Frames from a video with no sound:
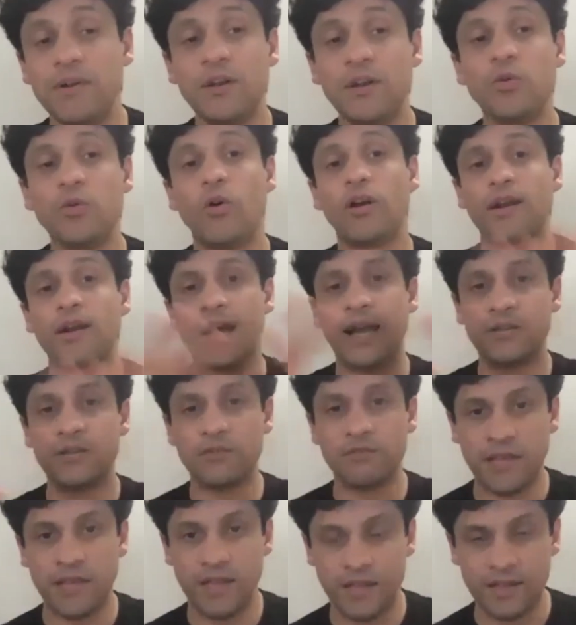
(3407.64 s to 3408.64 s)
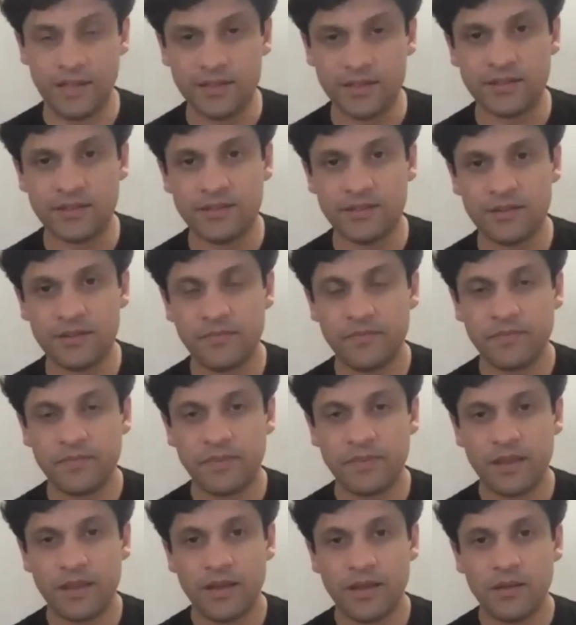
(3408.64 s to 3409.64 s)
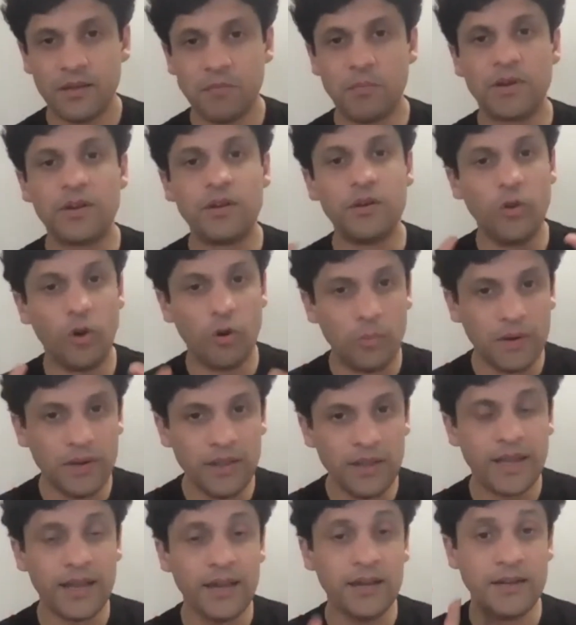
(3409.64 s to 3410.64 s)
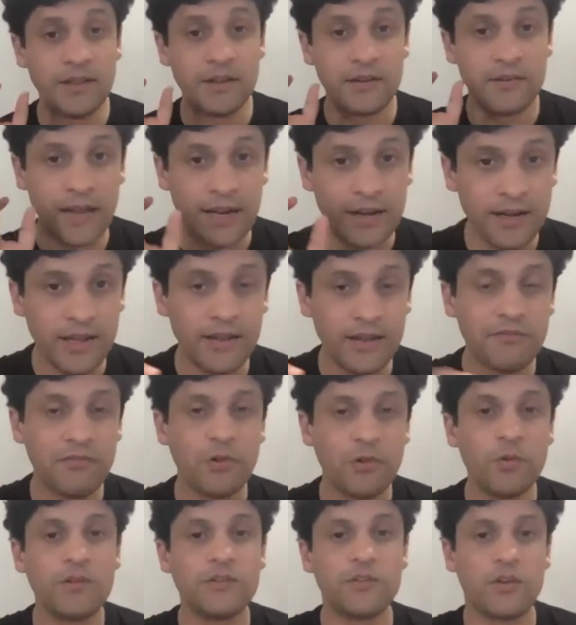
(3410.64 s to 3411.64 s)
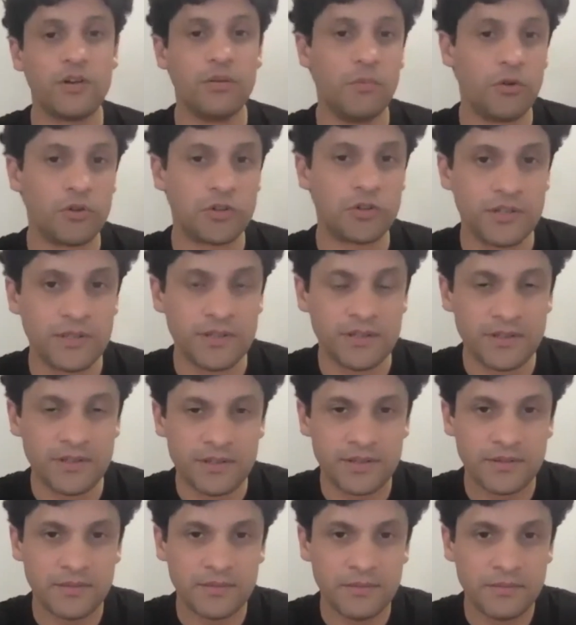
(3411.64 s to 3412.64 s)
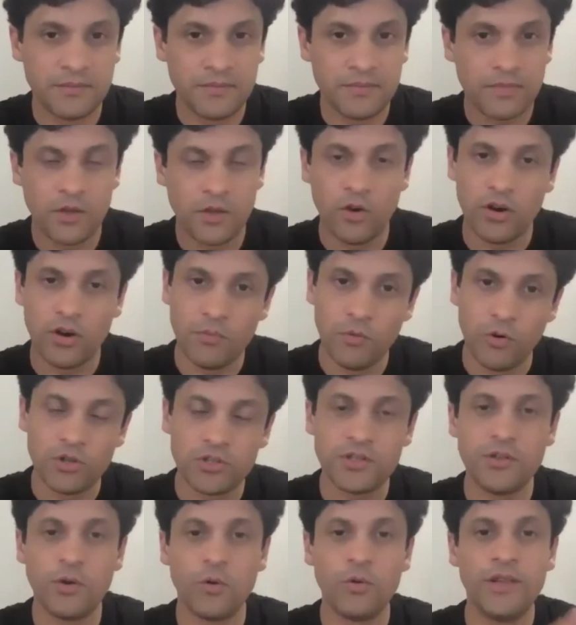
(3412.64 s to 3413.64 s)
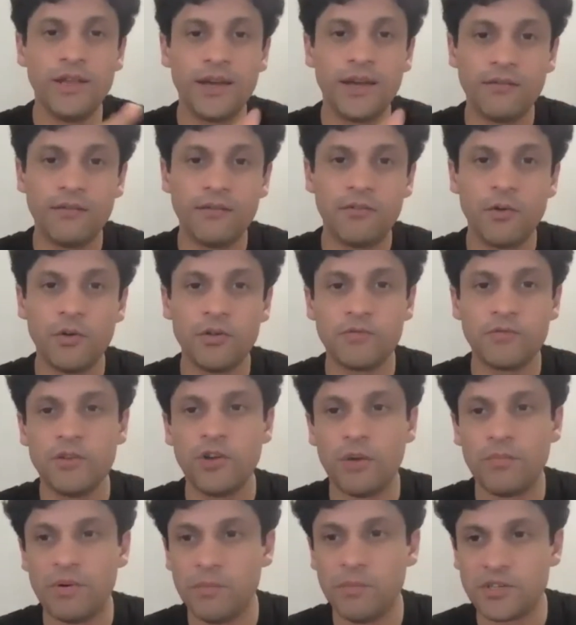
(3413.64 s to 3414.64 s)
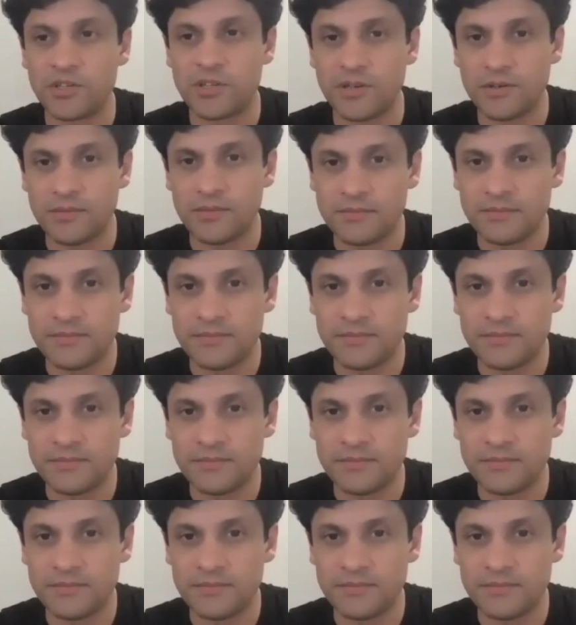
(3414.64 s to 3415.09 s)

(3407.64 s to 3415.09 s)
can do all kinds of things, but nobody can directly influence your emotions. Your emotions only get influenced with your permission.